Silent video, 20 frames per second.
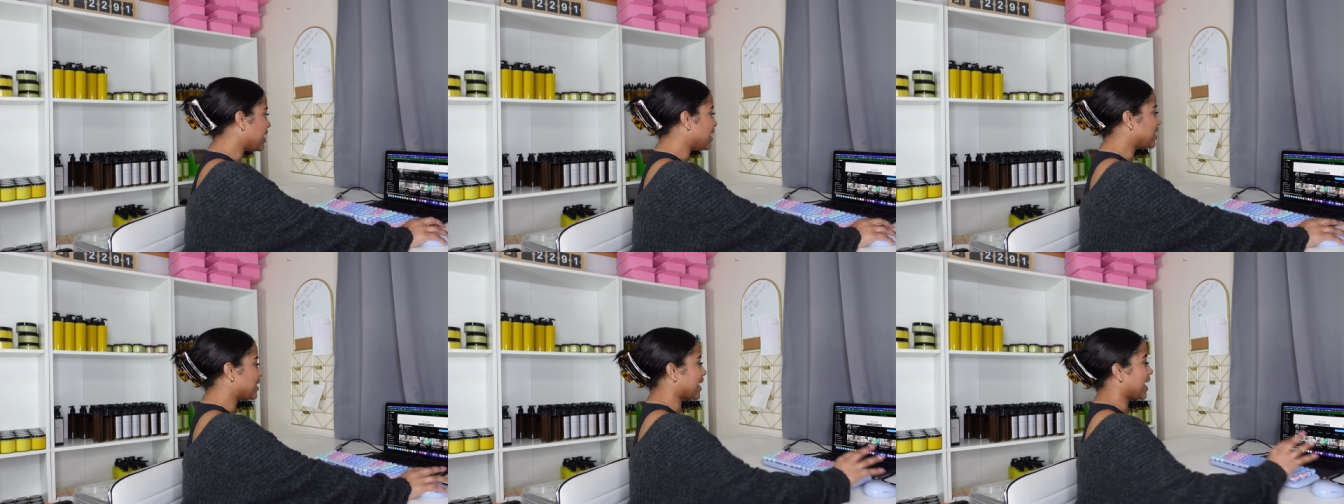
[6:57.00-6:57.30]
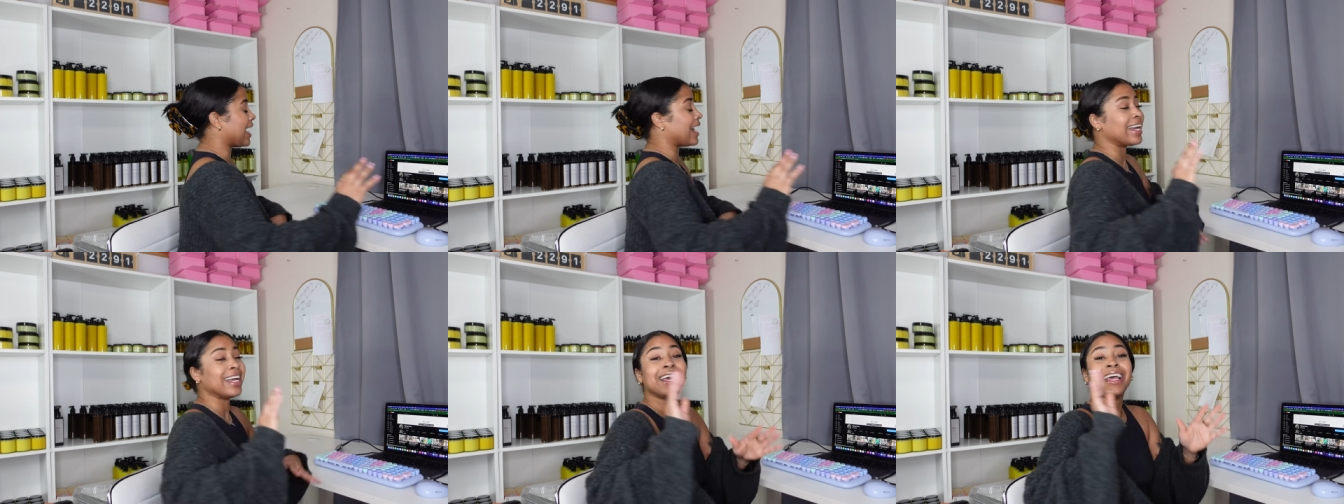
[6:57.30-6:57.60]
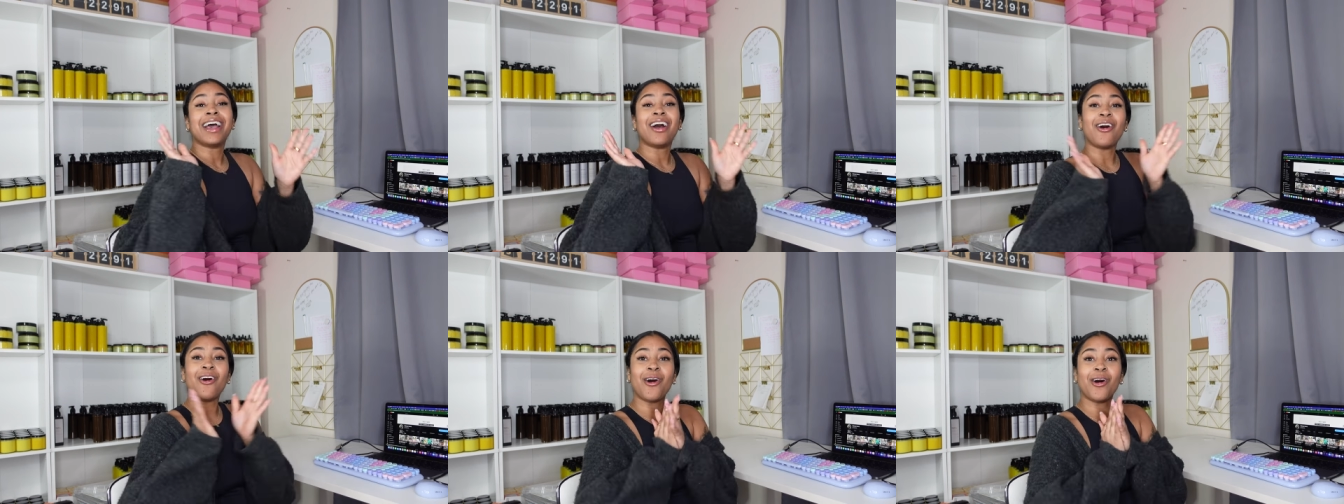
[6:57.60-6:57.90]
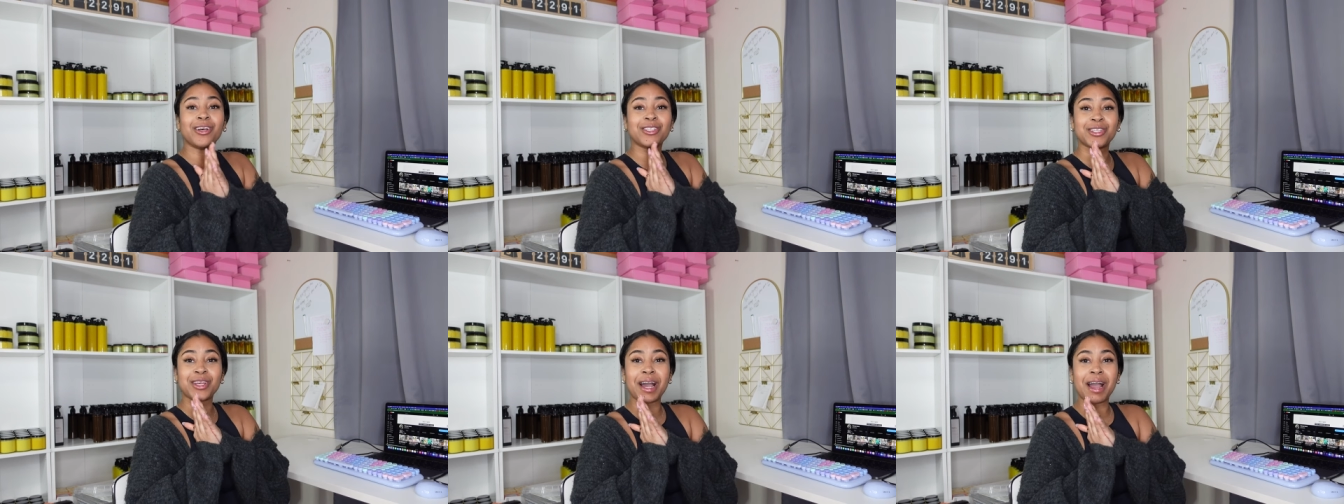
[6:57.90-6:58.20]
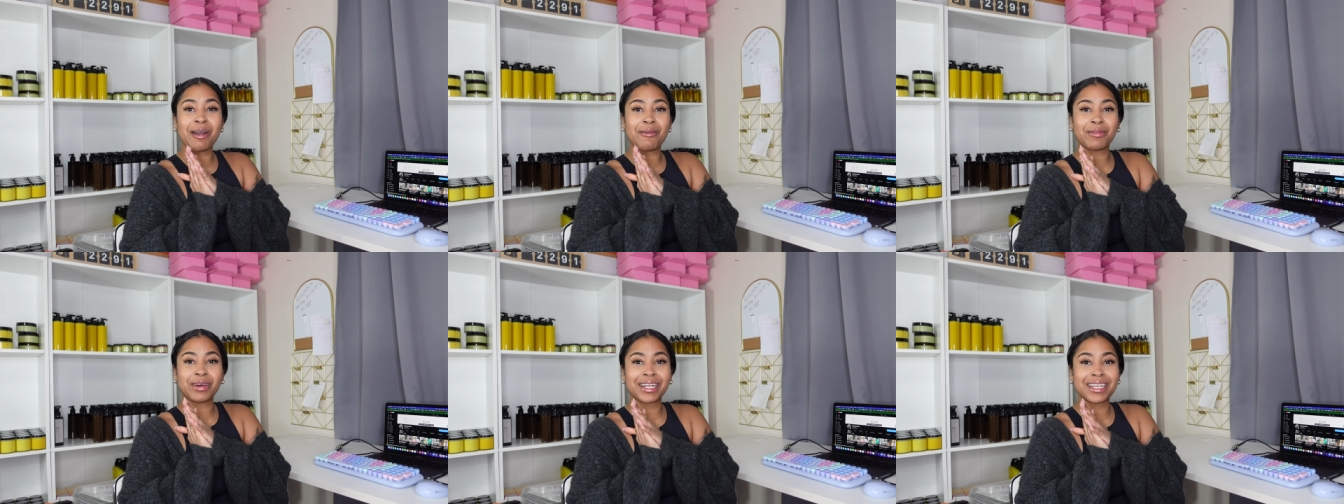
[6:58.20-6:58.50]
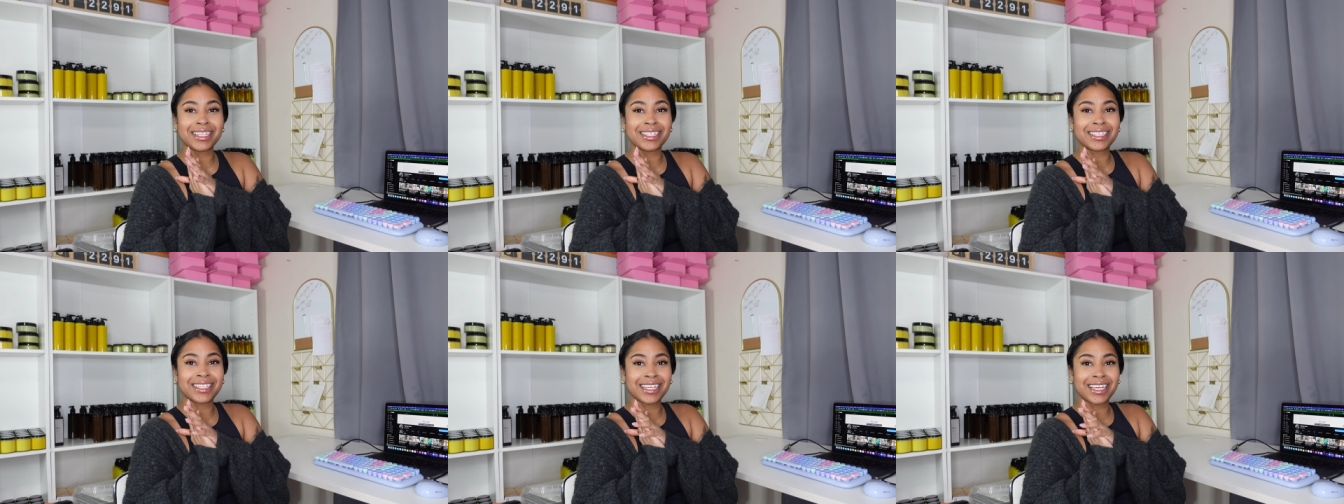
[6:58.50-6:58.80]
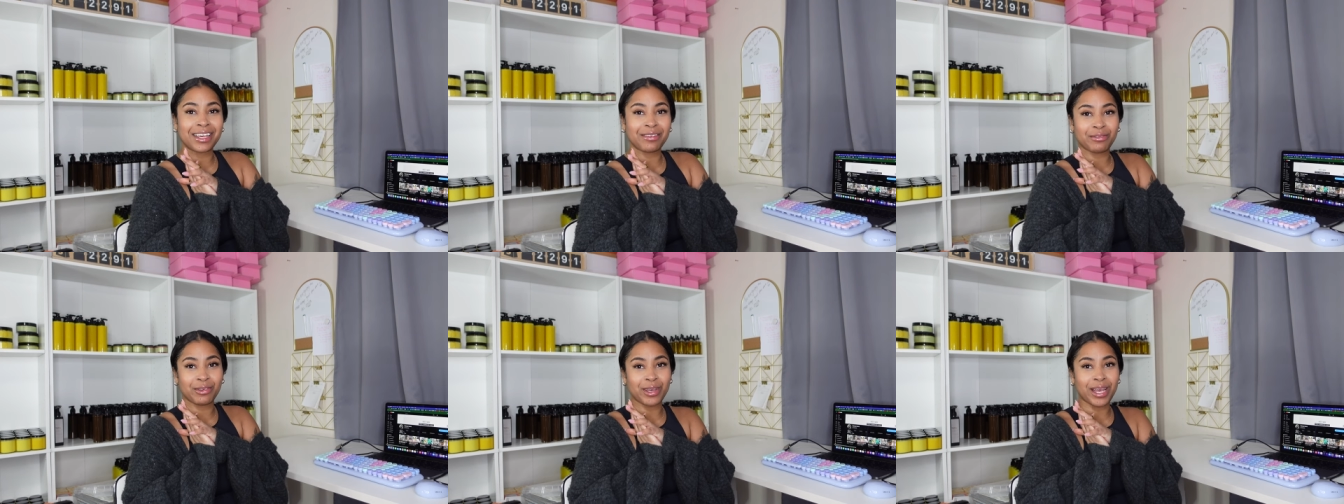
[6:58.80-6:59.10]
So yeah. Also, I wanted to
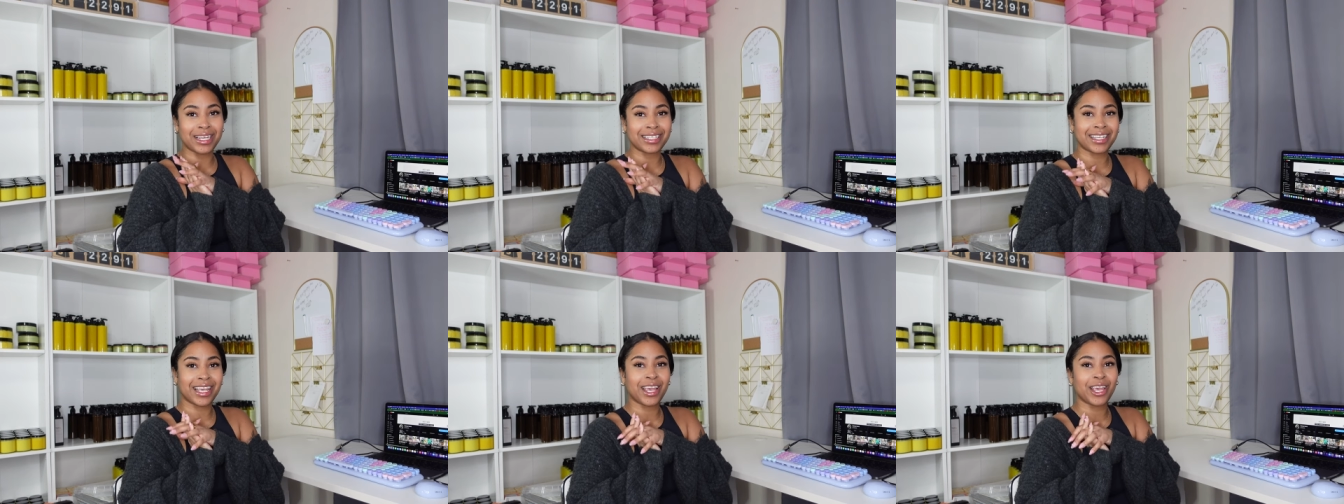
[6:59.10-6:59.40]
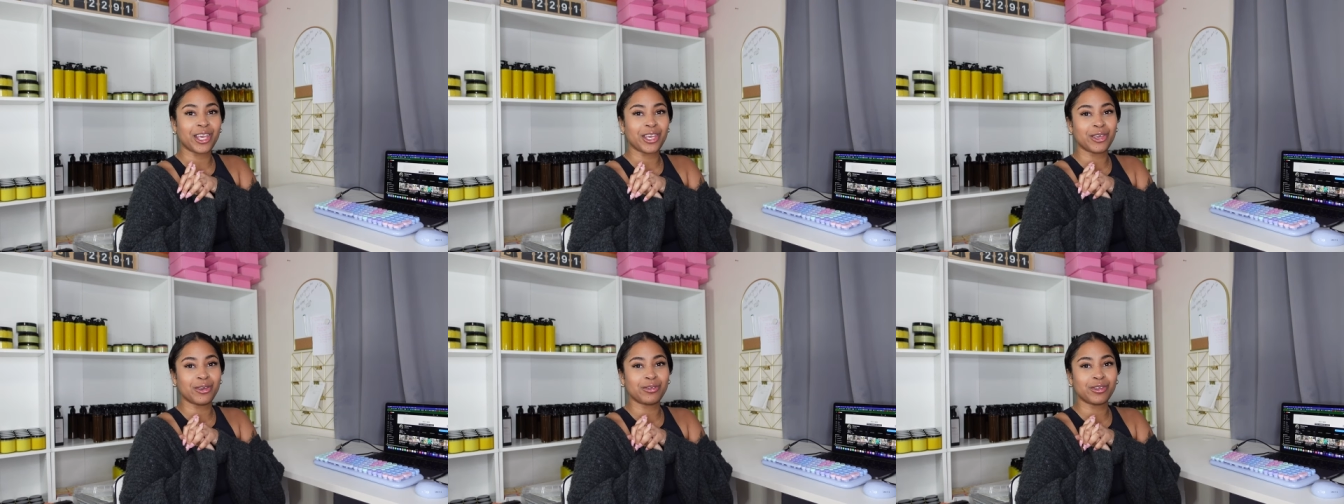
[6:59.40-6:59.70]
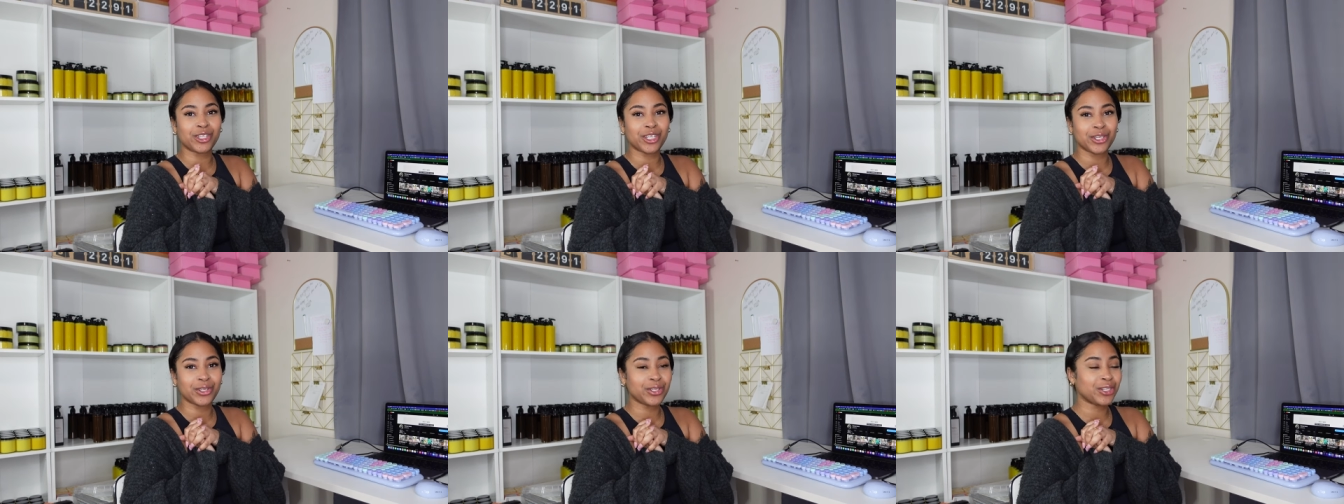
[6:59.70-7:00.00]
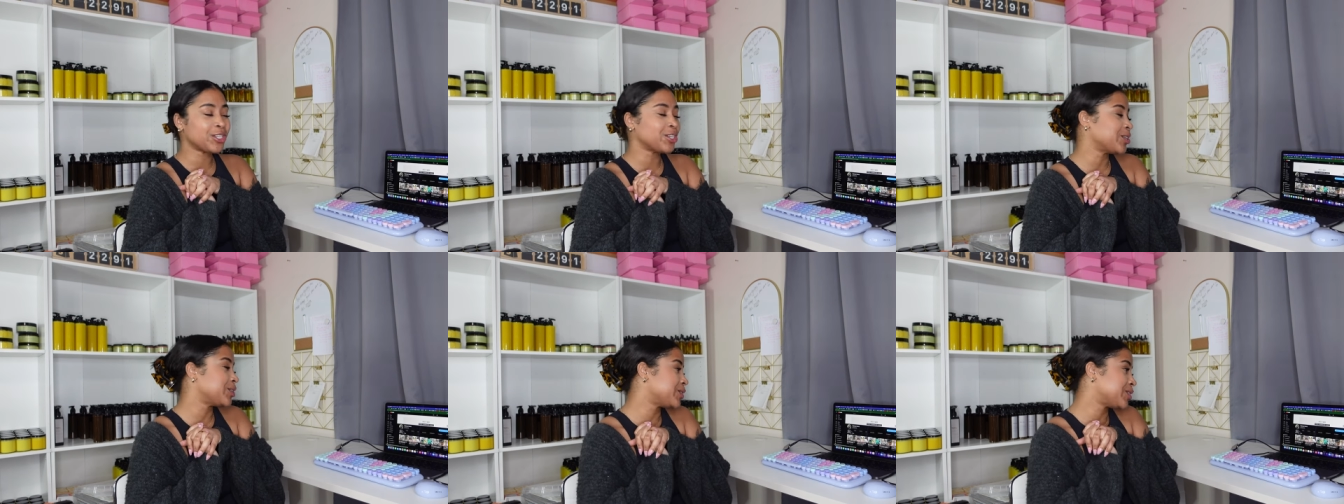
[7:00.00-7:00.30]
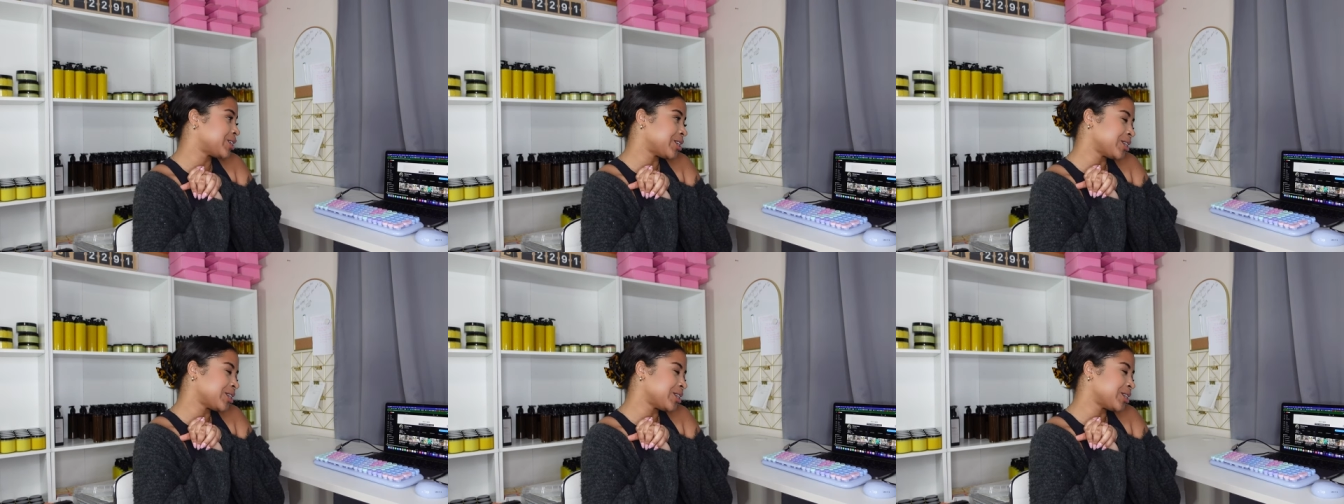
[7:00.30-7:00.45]
give you guys a huge, huge, huge,